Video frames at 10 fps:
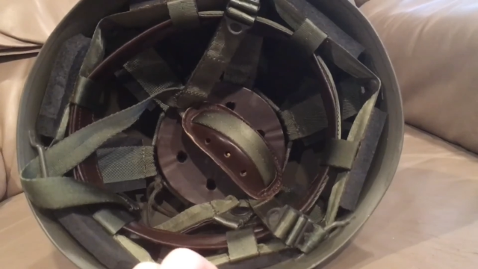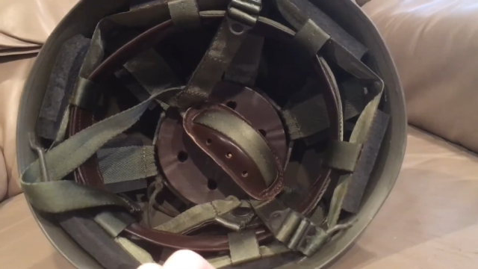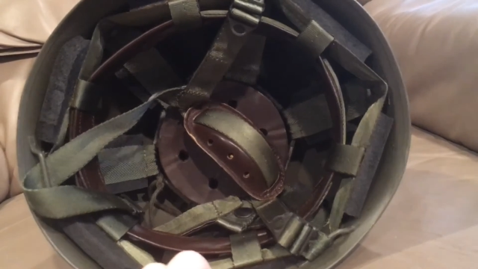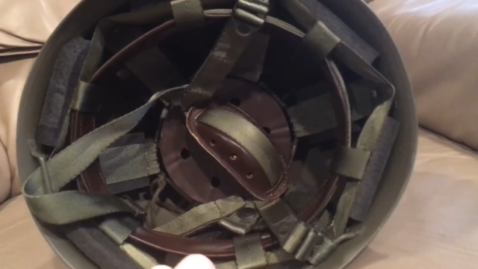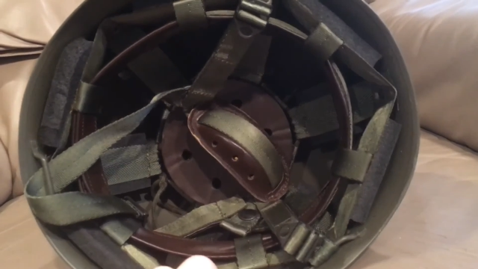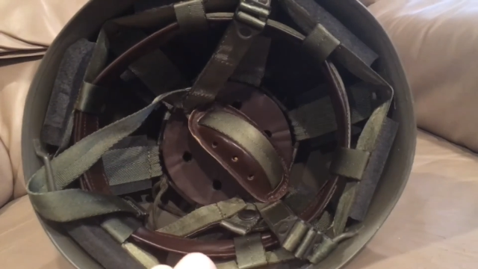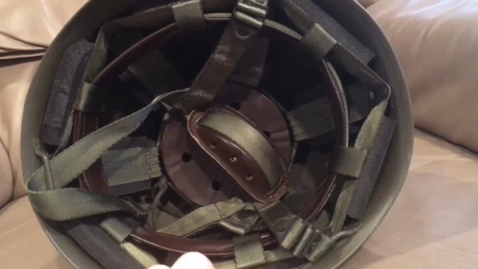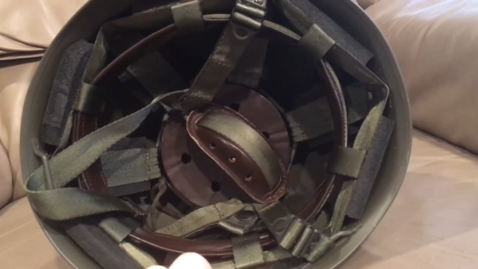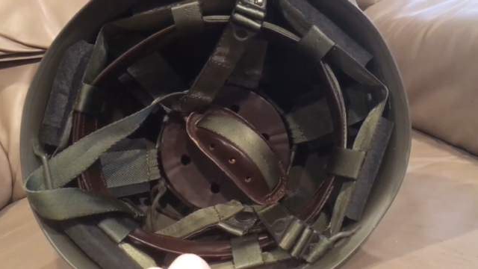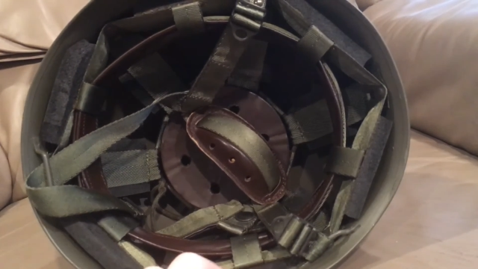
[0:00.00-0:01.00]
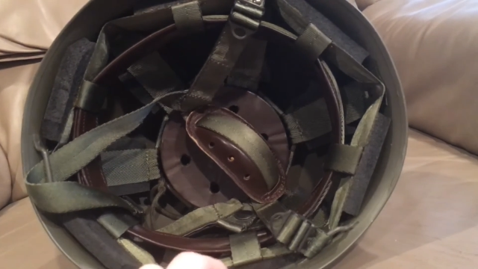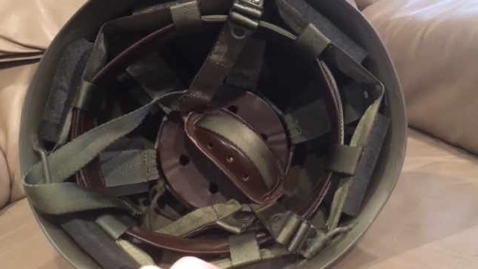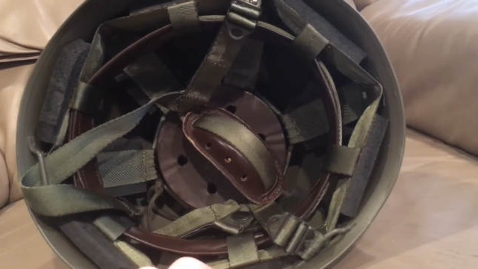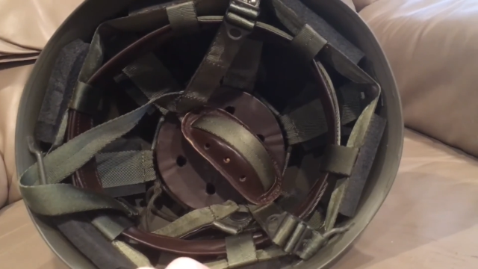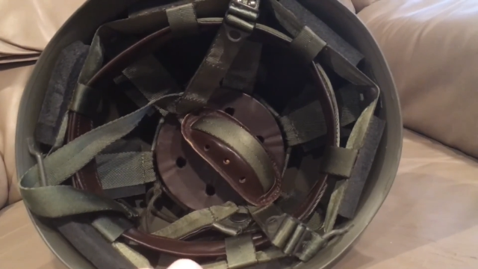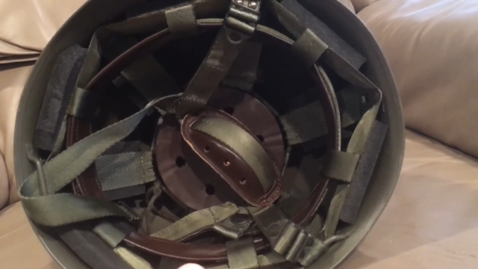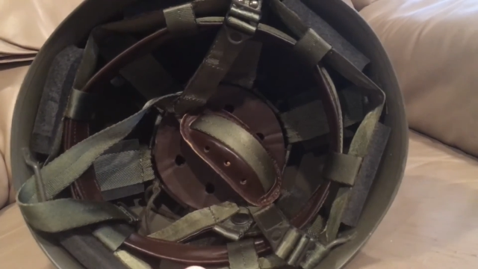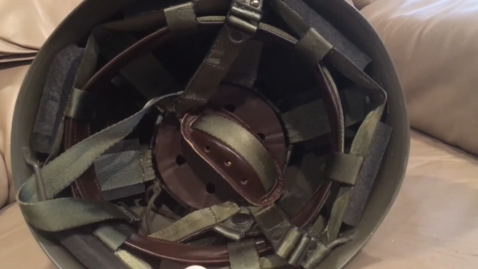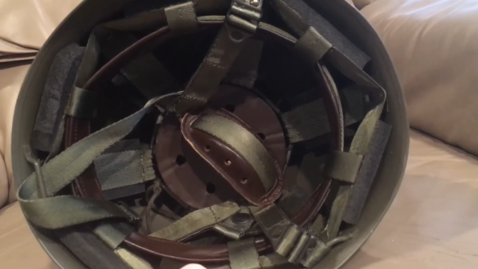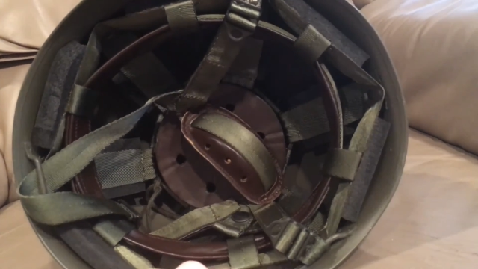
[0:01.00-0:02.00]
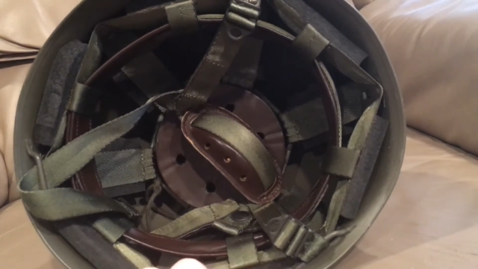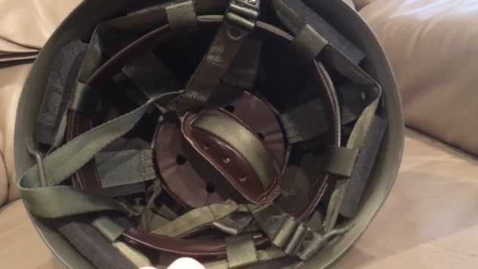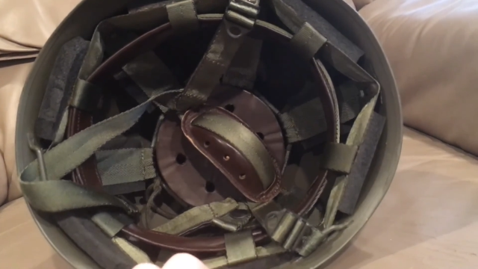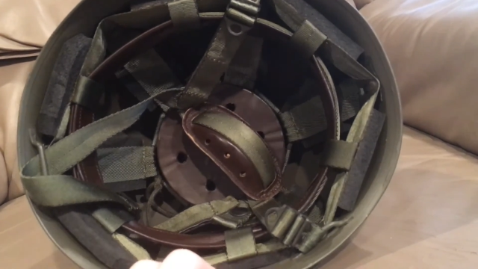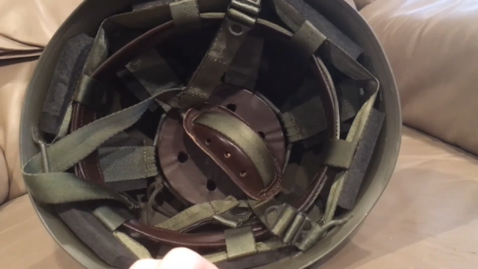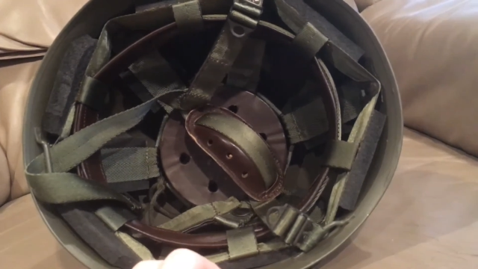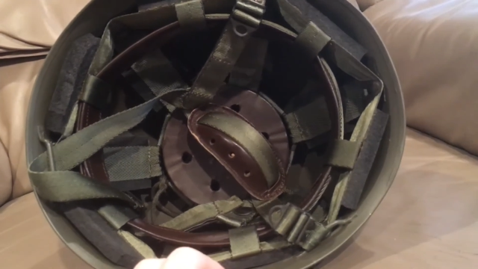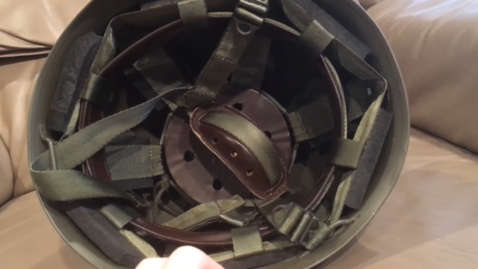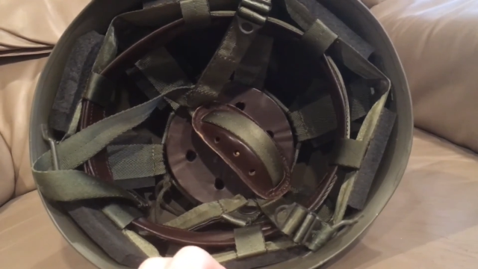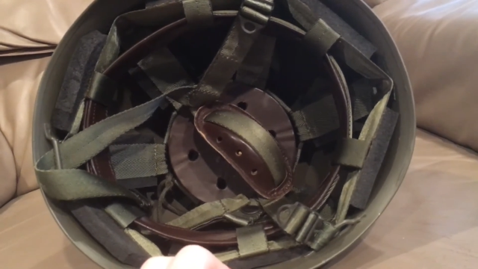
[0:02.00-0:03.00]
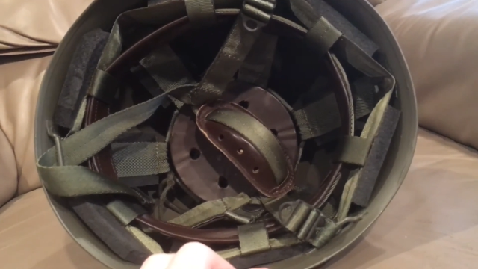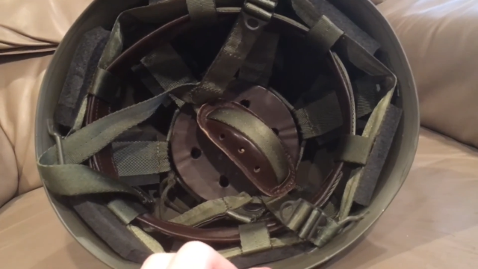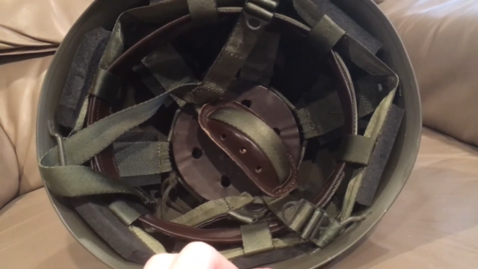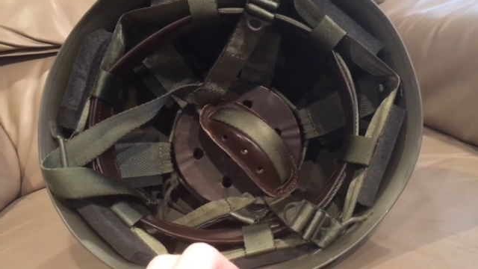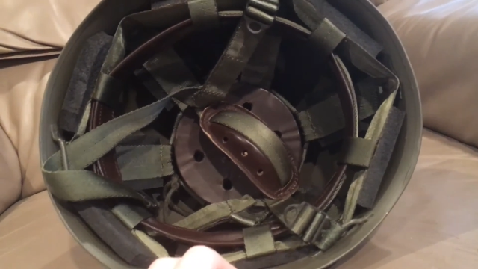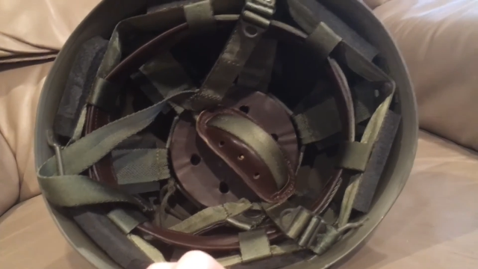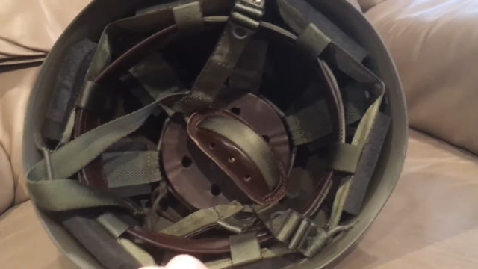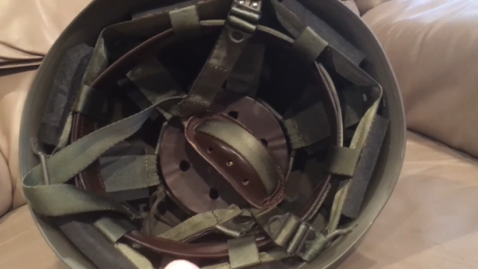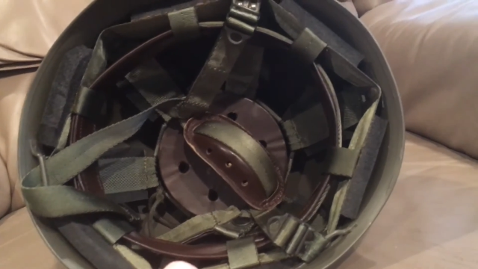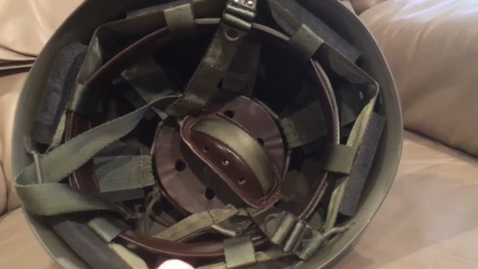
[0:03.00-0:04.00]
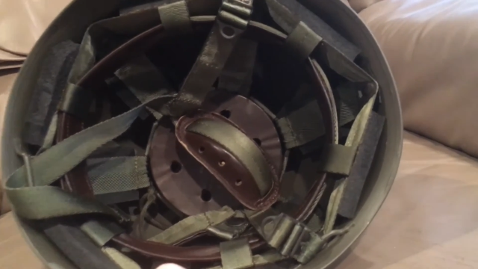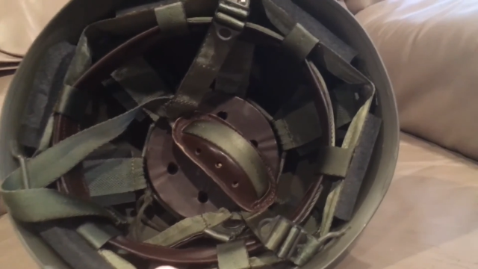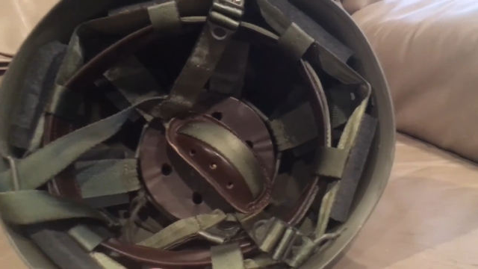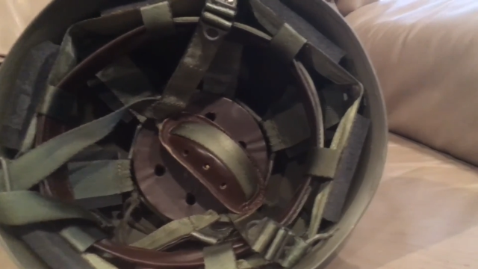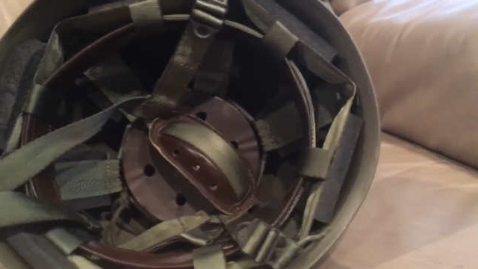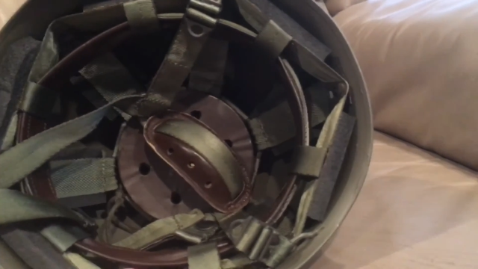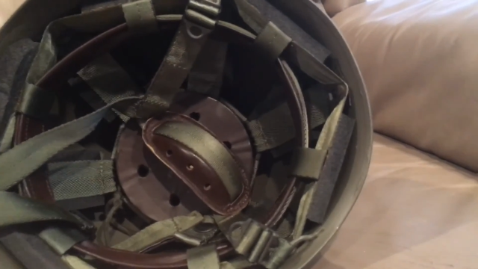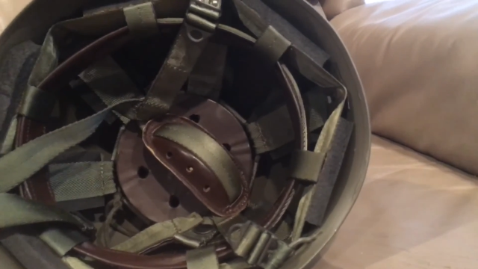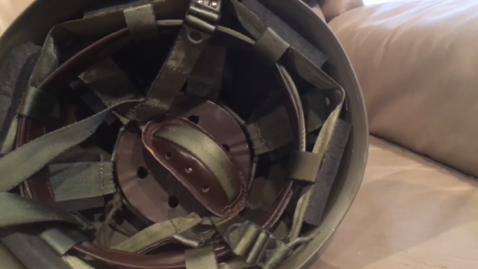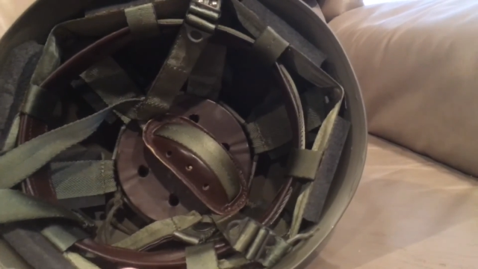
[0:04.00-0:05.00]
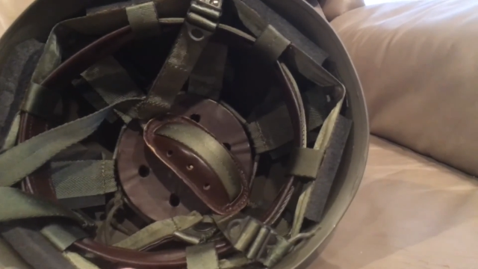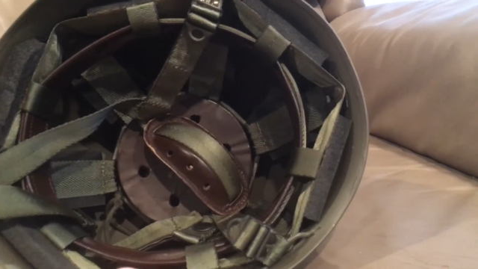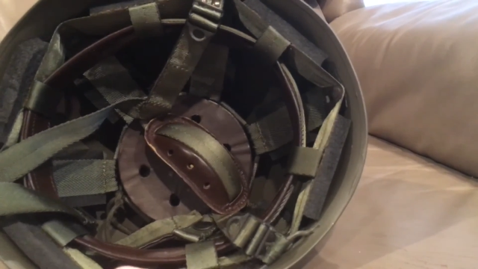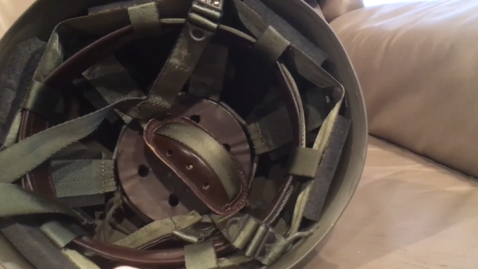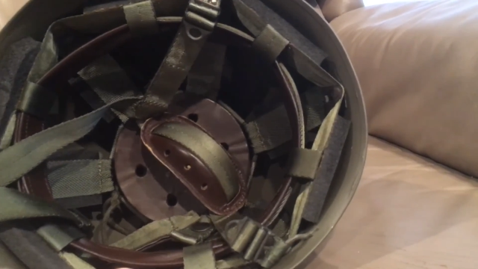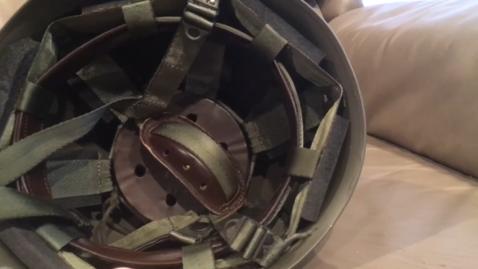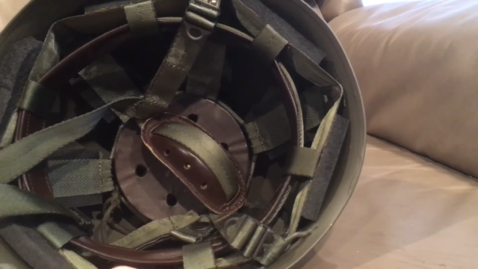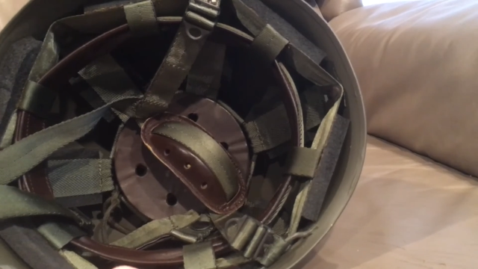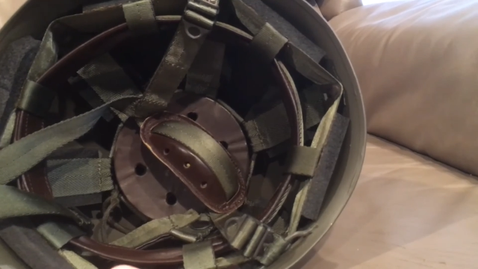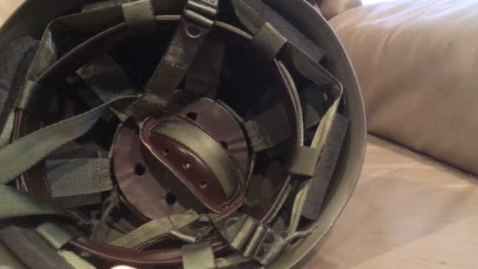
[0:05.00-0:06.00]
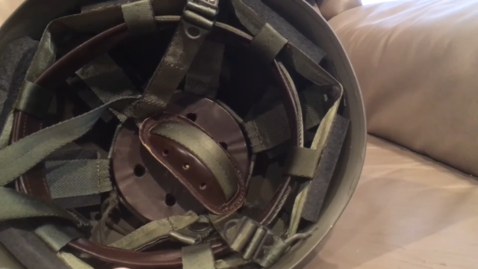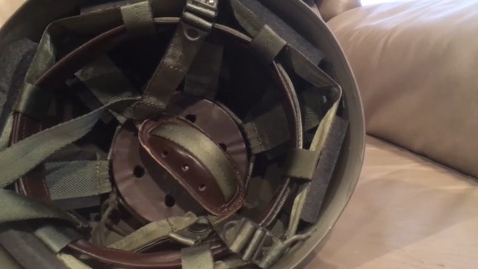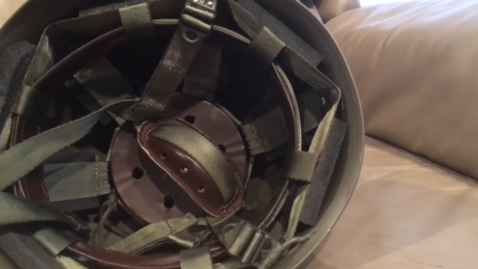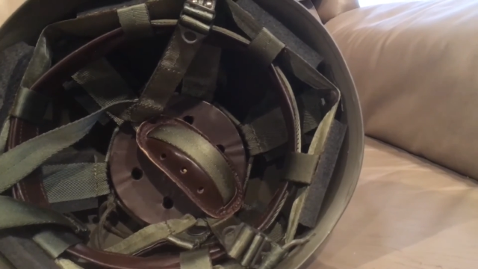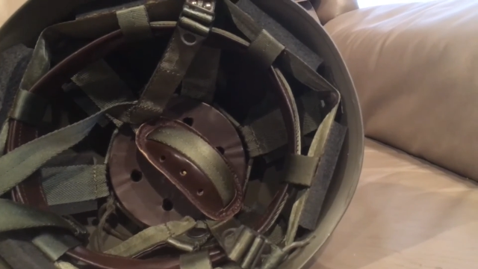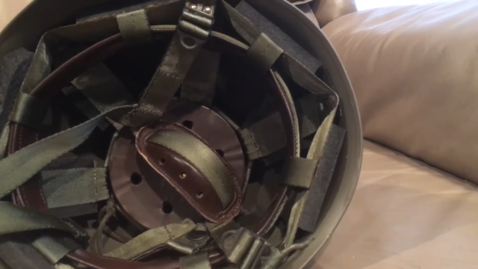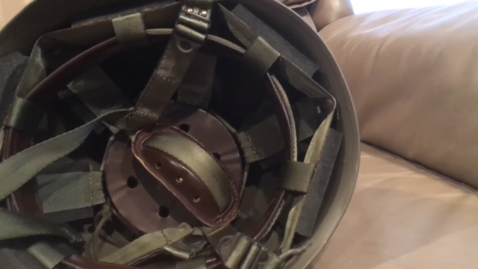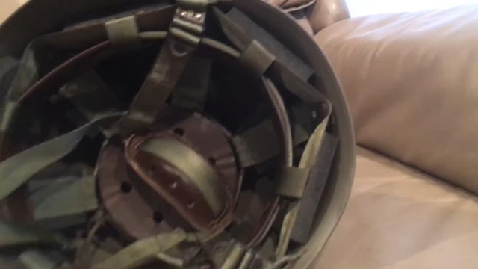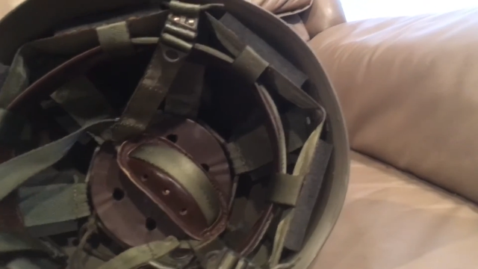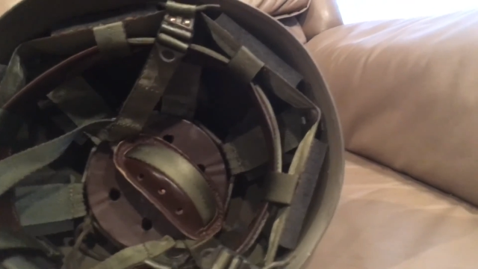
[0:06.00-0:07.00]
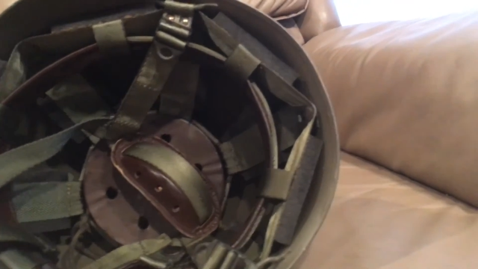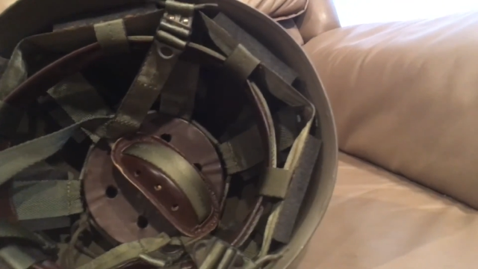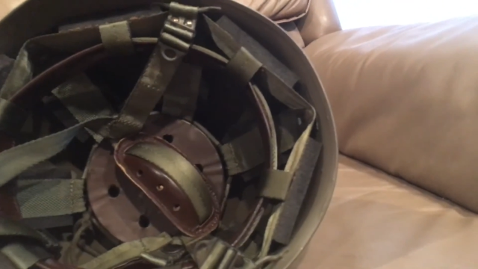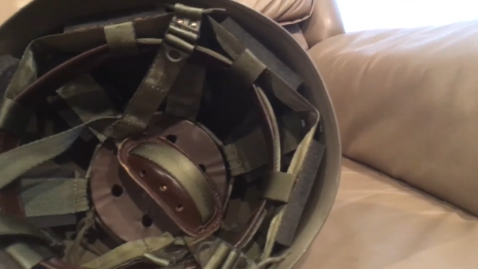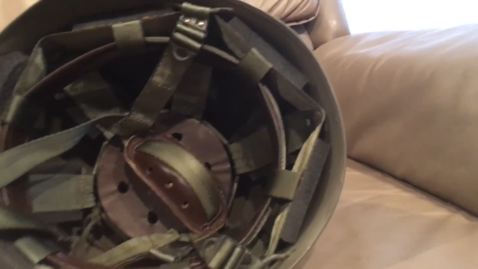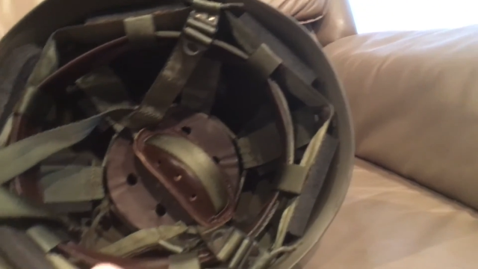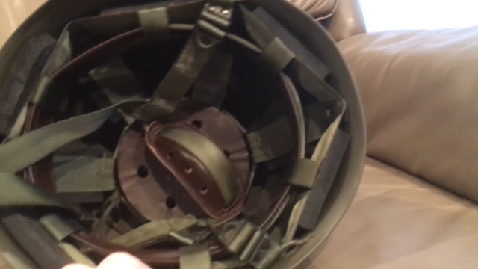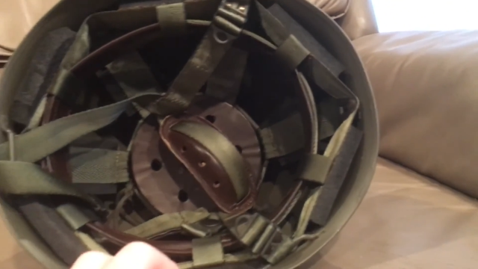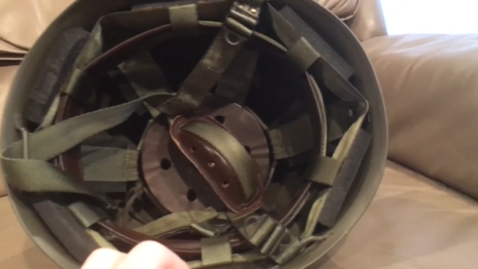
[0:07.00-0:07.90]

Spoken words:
No face is visible, so there are no lips to read.